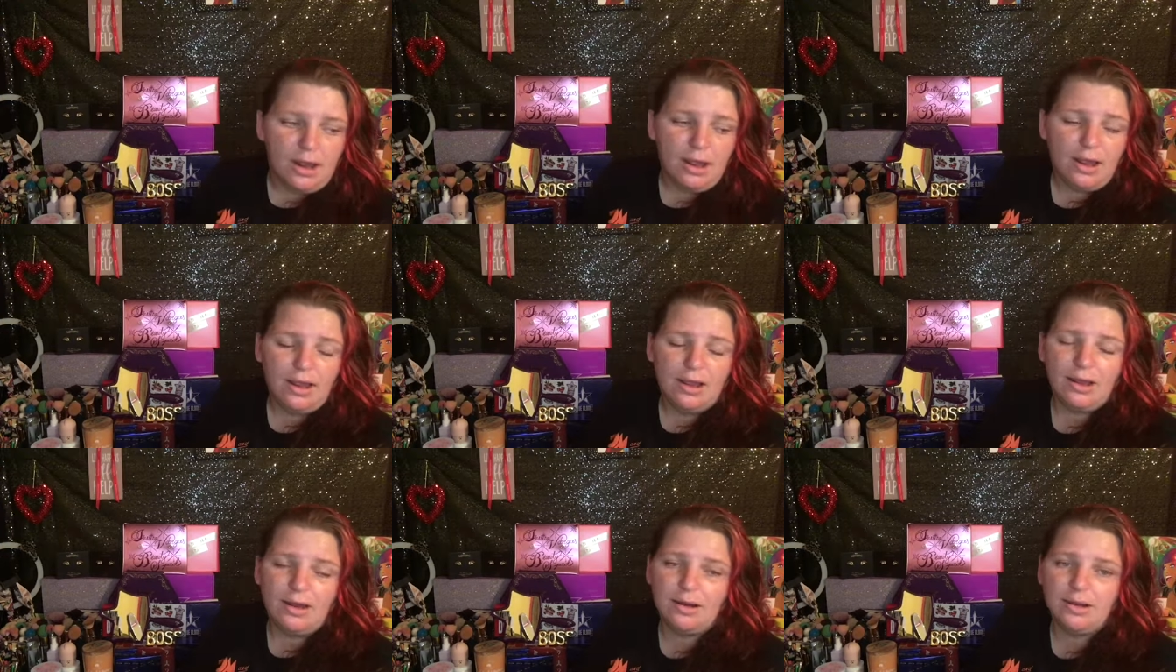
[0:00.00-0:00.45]

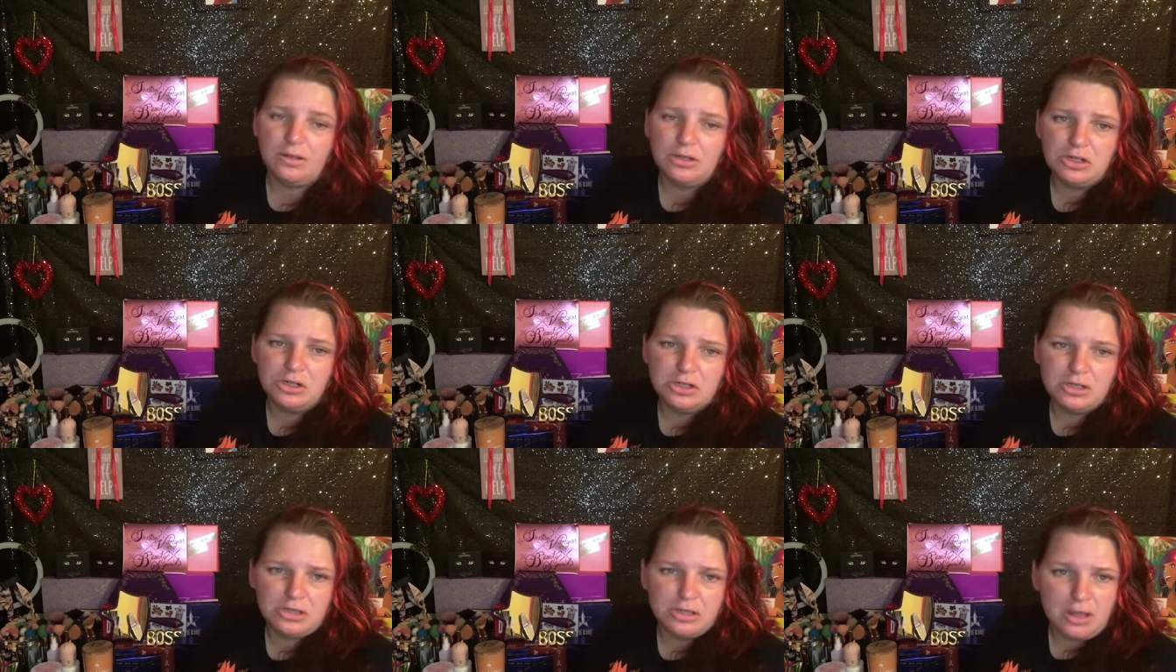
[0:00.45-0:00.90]
And it's
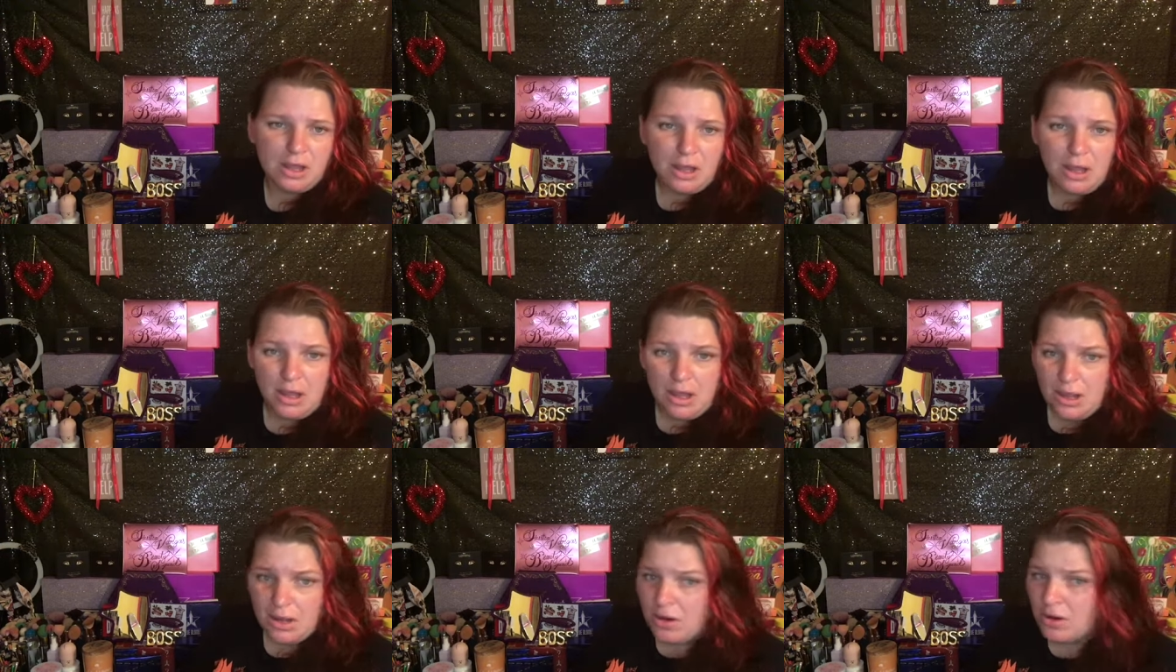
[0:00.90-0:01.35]
just,
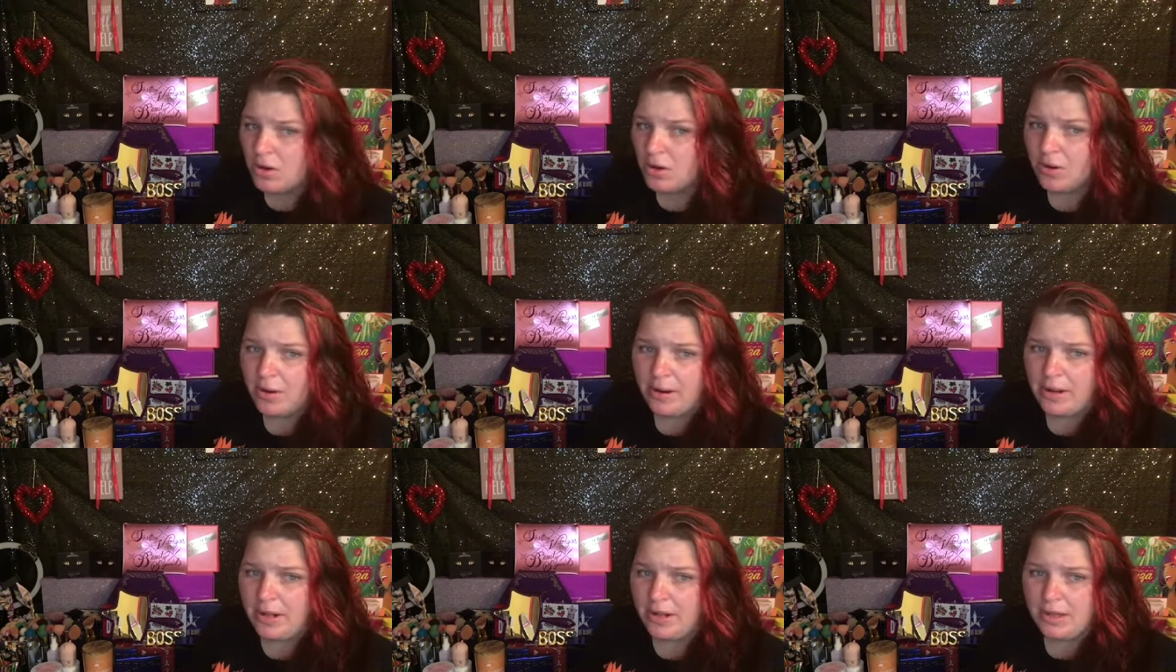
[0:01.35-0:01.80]
you know,
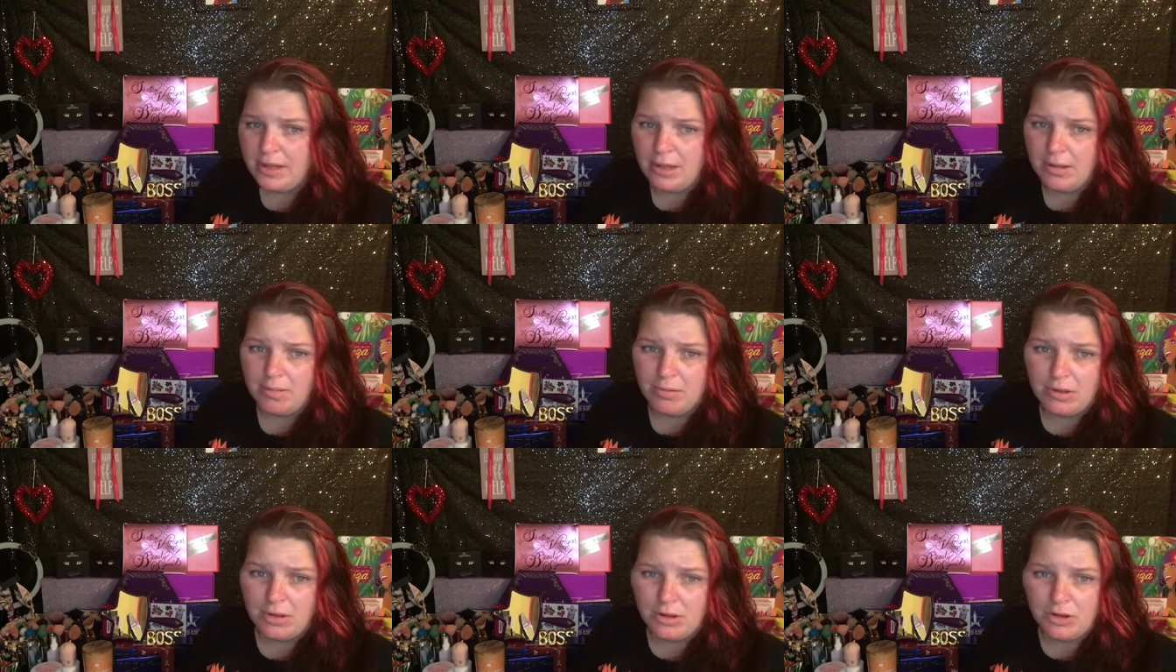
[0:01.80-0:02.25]
any
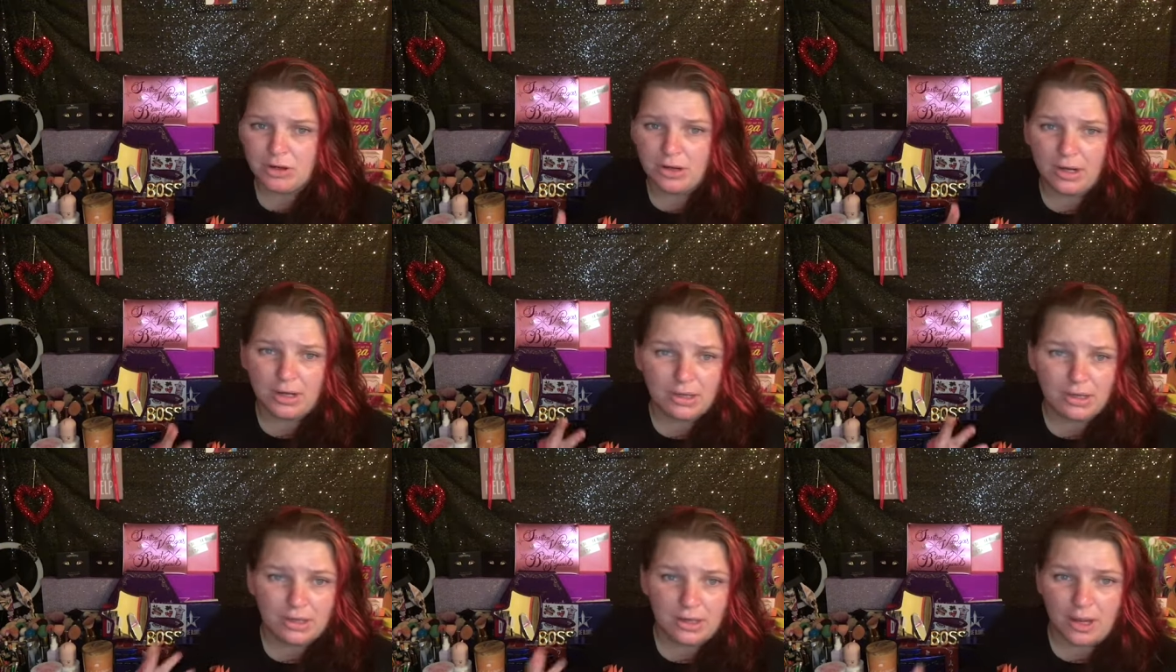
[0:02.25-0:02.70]
tips and
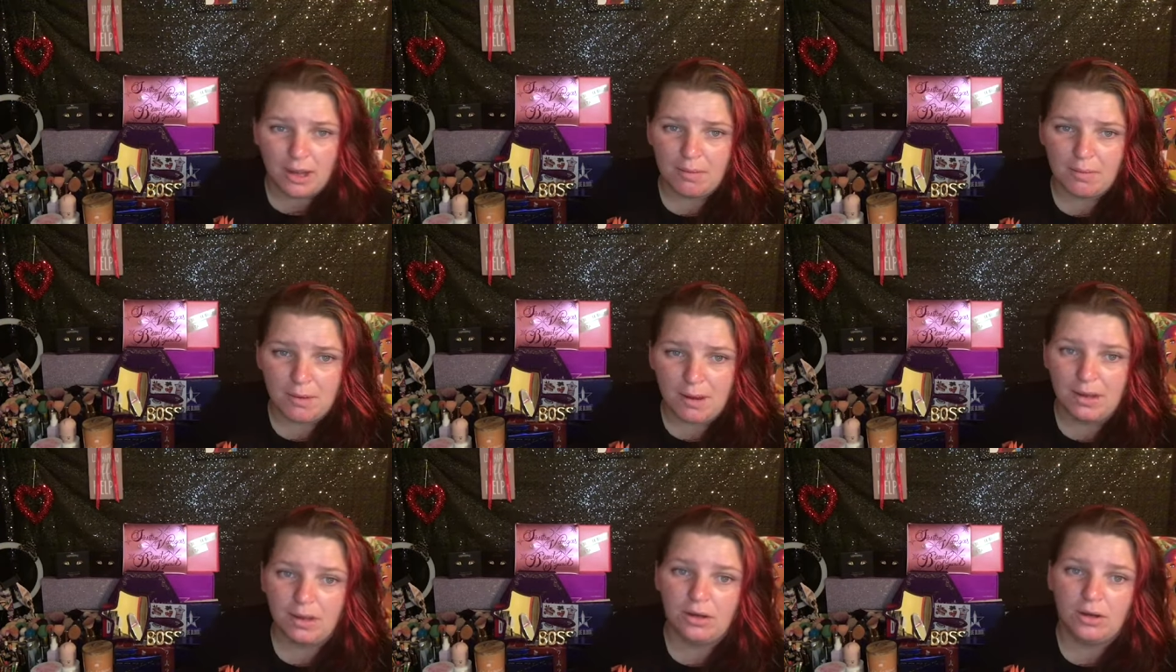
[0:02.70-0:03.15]
trades that I
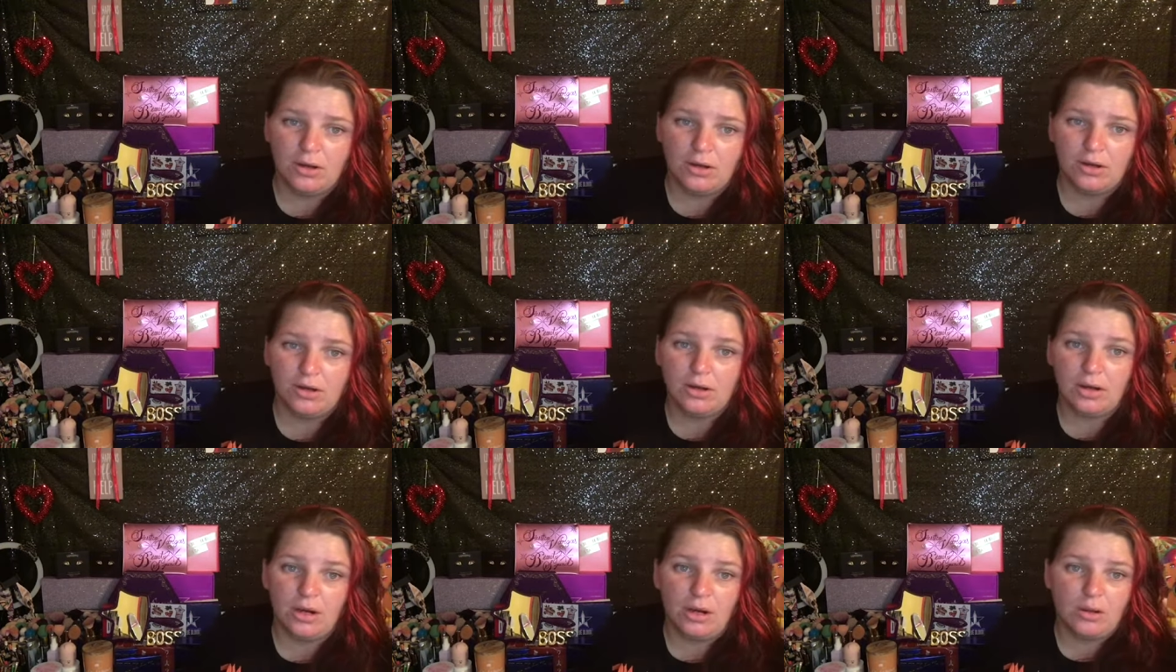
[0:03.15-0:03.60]
might
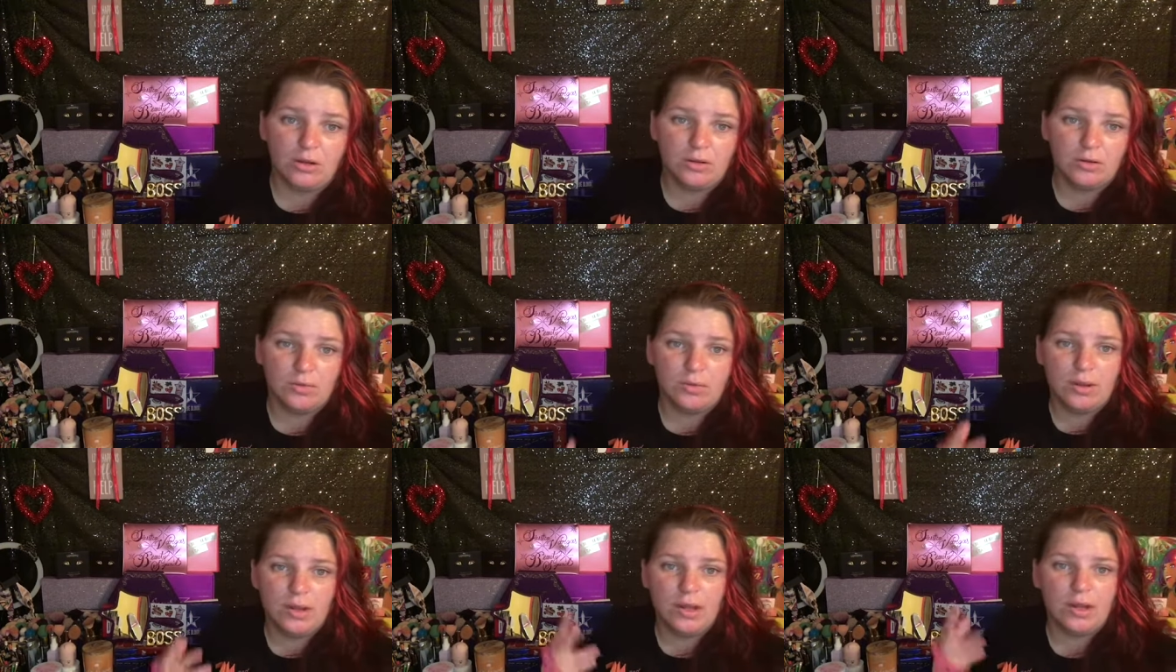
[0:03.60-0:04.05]
learn along the
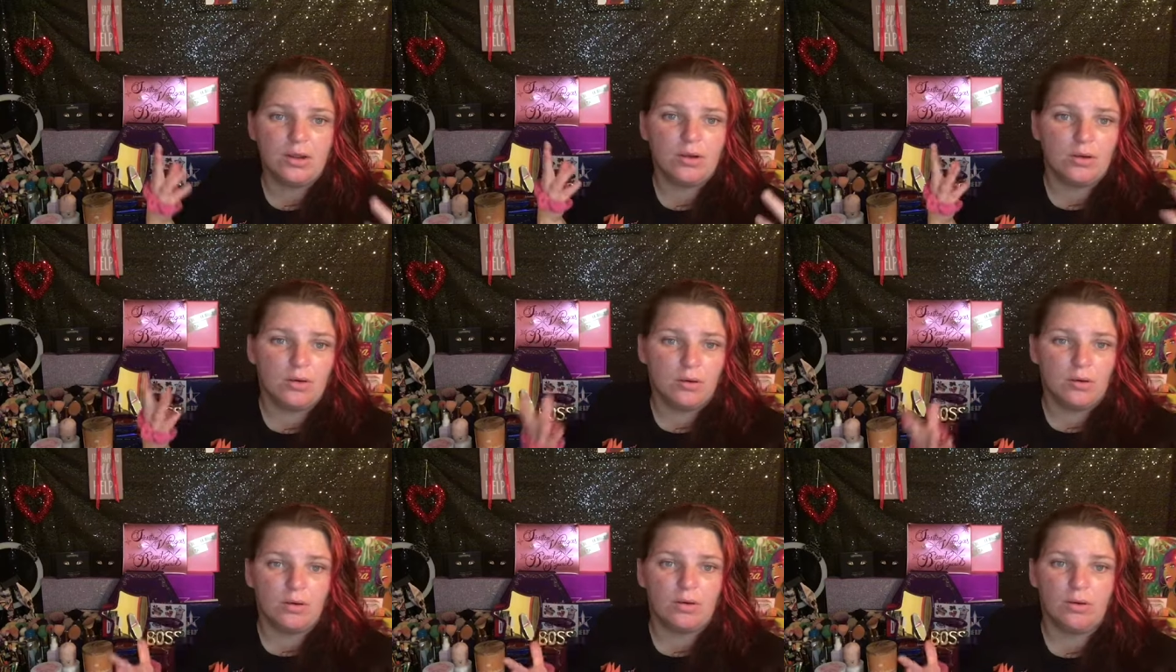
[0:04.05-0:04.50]
way
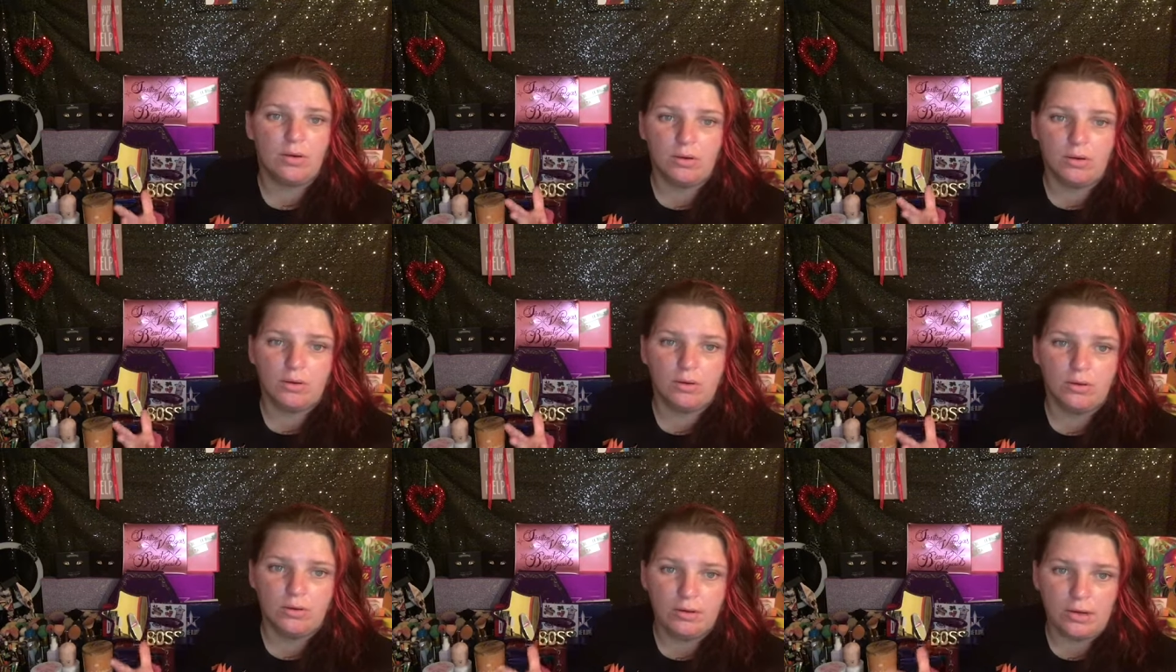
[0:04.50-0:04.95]
or
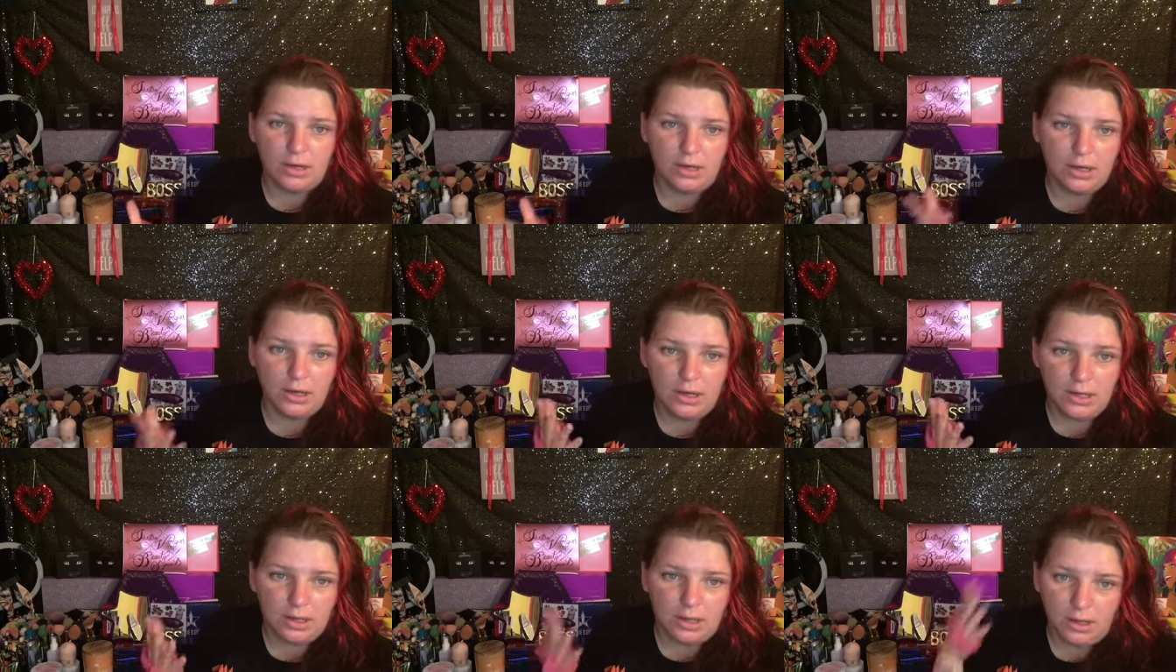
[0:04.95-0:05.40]

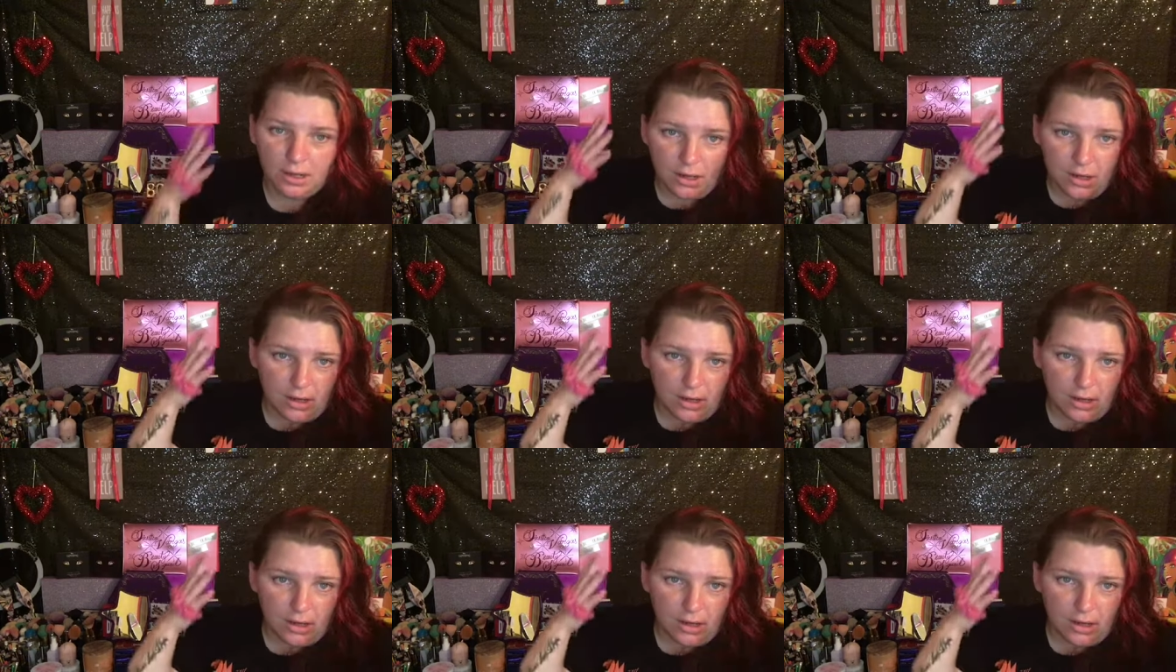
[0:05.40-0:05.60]
any